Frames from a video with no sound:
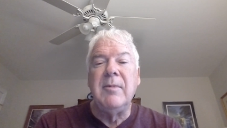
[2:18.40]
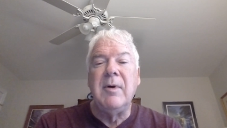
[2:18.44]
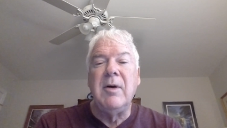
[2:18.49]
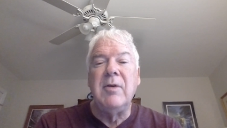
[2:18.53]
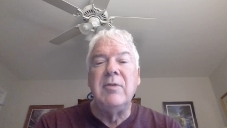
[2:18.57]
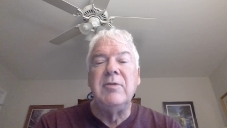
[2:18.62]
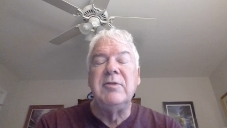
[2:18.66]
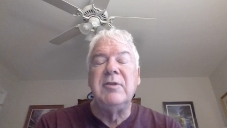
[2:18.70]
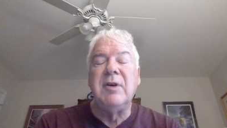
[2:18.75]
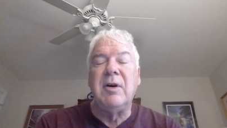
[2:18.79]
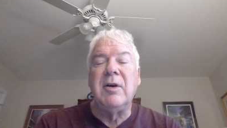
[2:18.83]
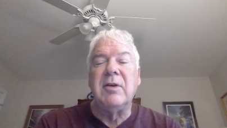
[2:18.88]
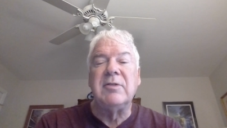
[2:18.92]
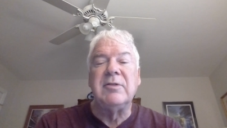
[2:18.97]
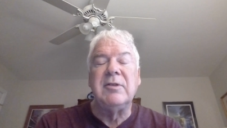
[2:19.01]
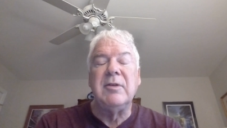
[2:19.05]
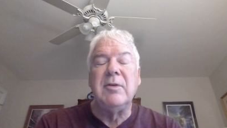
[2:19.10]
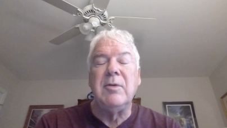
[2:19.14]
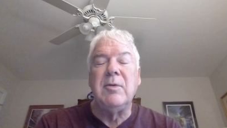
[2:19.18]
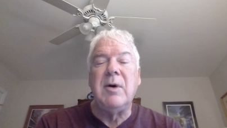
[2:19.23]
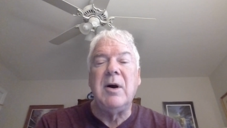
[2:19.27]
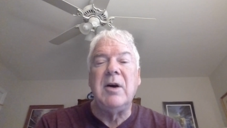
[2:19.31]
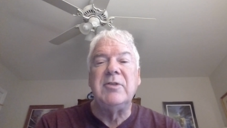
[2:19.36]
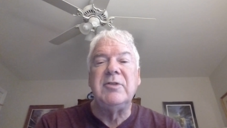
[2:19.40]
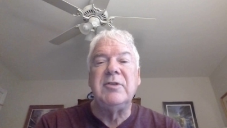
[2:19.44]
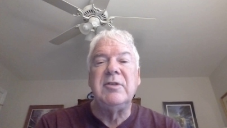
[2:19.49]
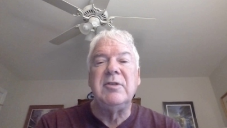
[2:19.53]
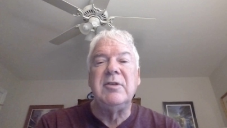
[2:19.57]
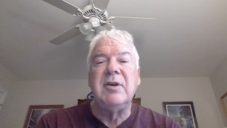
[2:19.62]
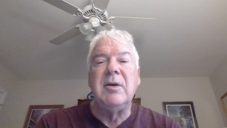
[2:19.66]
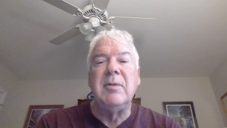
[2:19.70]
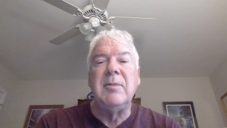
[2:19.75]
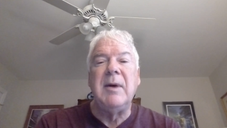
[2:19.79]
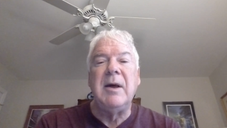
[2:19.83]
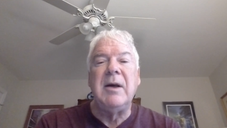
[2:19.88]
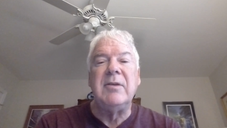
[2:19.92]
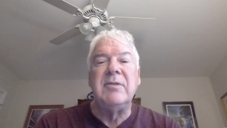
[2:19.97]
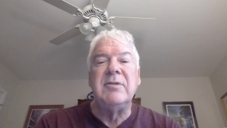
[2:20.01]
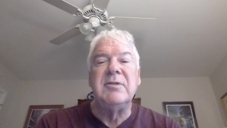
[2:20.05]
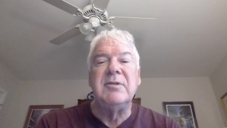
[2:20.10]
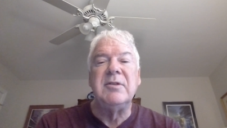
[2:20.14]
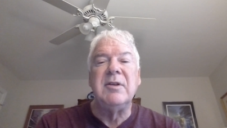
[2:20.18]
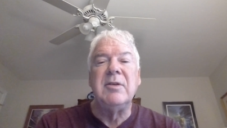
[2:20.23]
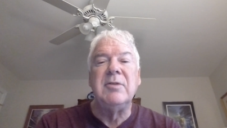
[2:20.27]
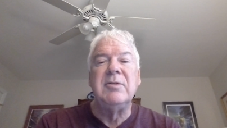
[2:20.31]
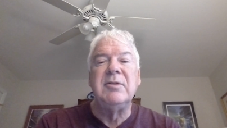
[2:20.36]
Ozarks or the Ouachita
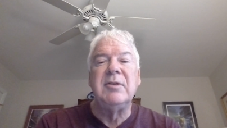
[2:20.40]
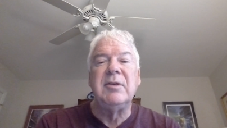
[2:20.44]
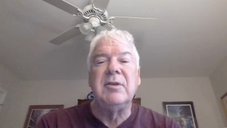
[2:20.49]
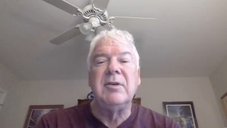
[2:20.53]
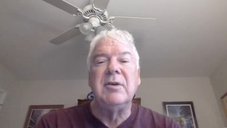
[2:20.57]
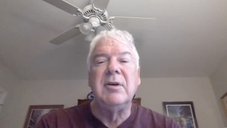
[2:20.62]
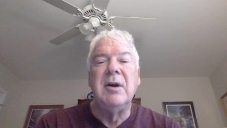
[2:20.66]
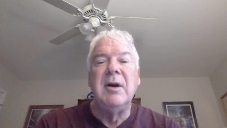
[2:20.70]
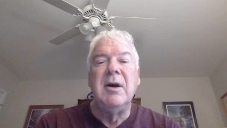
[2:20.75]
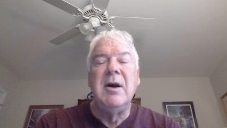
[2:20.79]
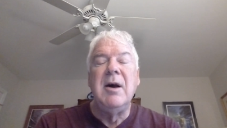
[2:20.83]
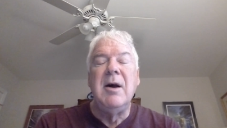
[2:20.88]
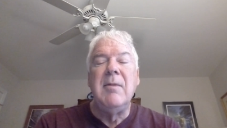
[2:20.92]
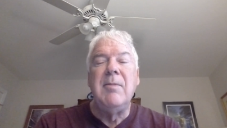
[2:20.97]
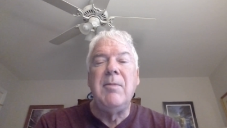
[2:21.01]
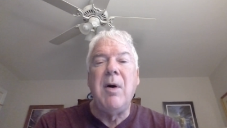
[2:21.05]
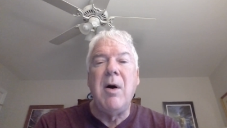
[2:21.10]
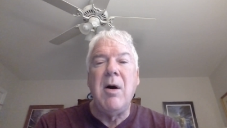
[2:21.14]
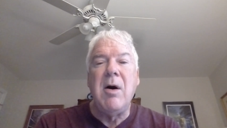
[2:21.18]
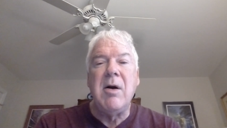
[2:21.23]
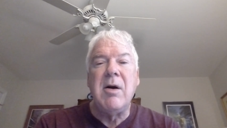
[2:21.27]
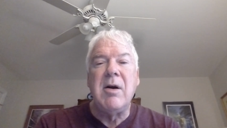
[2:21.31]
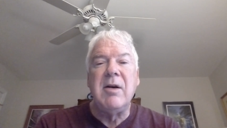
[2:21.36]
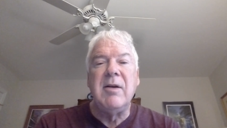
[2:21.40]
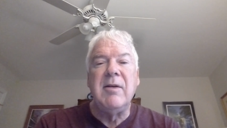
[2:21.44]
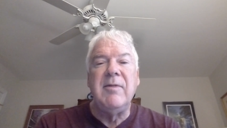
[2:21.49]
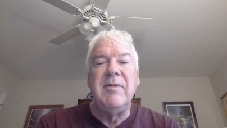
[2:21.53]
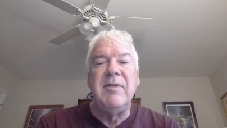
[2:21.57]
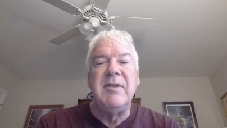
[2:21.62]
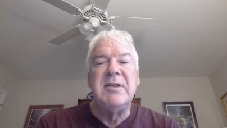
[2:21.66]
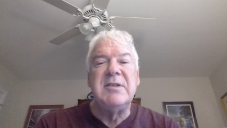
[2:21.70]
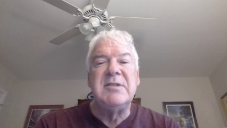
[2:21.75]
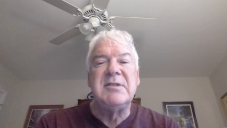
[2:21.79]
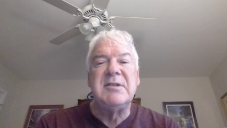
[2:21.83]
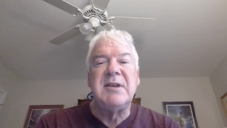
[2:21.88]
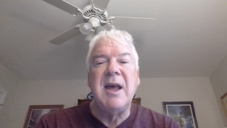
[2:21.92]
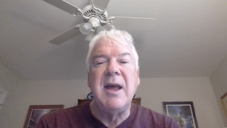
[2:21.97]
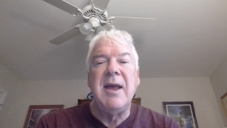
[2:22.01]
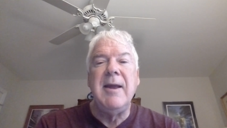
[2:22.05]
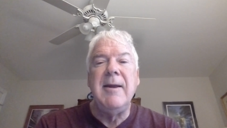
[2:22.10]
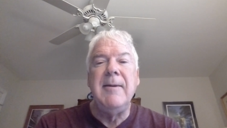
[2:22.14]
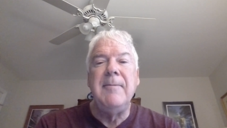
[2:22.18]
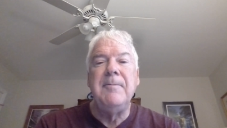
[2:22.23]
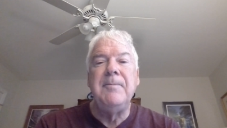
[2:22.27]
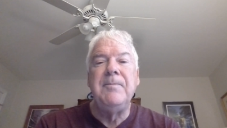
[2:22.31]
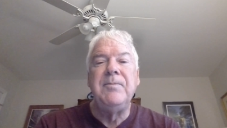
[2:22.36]
Mountains. Those are part of this
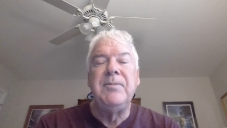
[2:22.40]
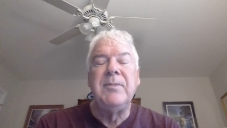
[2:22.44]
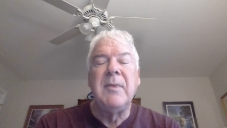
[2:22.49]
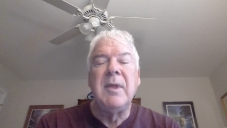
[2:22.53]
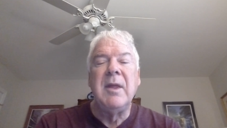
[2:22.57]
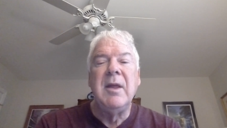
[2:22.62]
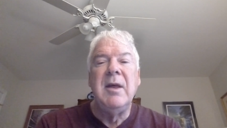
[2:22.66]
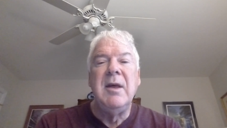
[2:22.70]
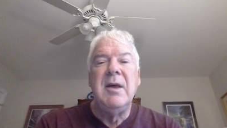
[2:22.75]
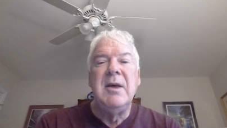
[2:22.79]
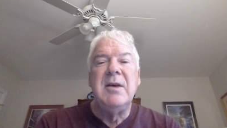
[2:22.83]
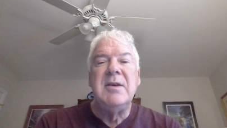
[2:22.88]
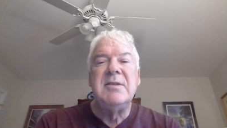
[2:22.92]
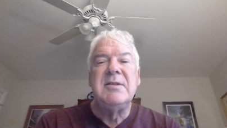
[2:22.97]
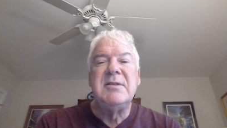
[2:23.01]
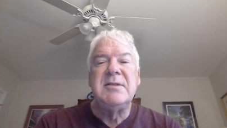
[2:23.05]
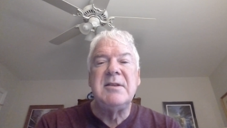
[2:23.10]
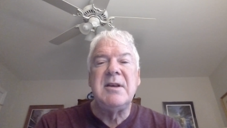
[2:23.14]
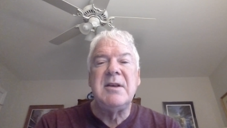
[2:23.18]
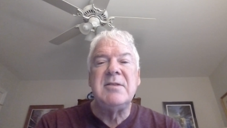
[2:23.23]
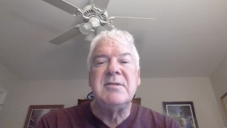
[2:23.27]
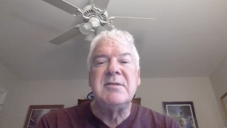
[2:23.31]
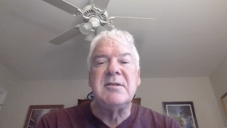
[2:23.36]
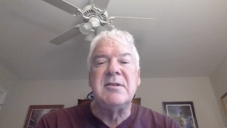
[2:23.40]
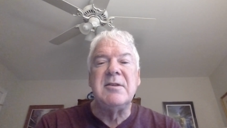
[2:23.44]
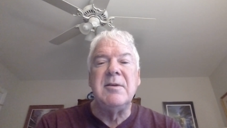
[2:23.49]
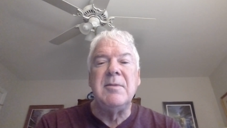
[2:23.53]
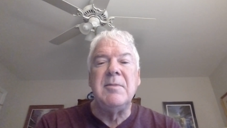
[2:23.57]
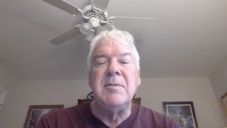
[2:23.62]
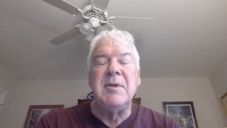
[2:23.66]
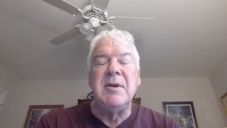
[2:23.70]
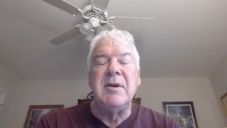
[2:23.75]
same system.